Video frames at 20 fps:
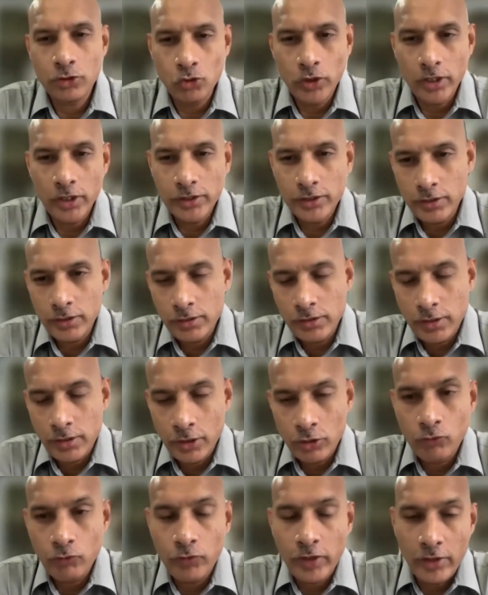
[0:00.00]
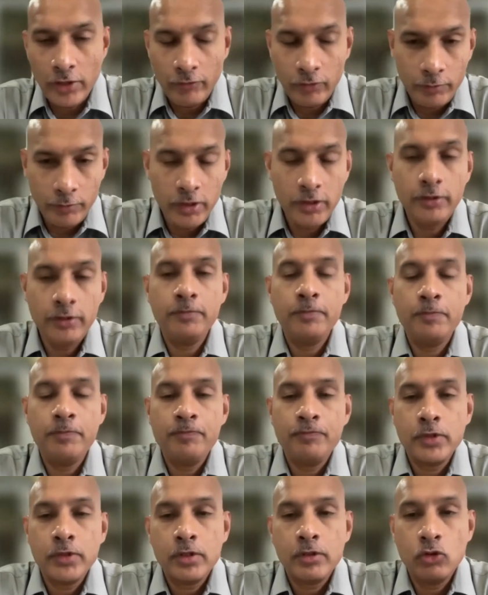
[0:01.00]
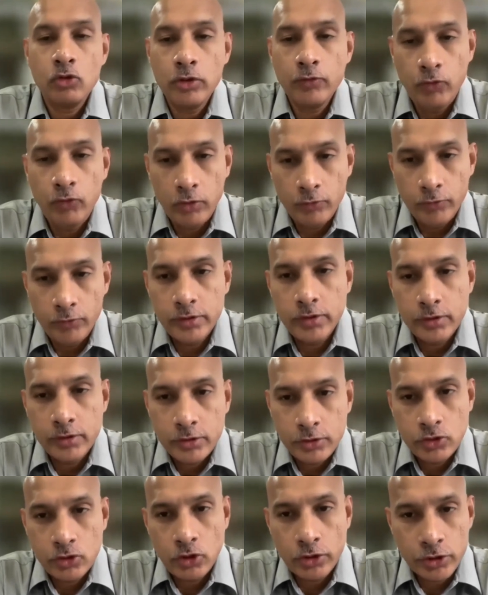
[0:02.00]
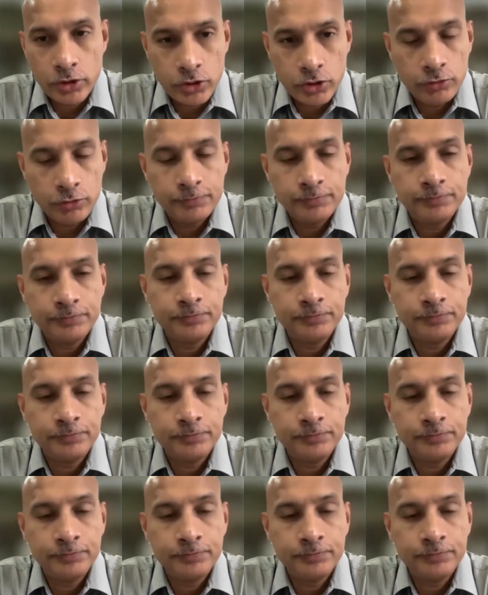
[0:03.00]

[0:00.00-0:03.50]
you, Kajal. Thank you for having me. Looking forward to talking to you.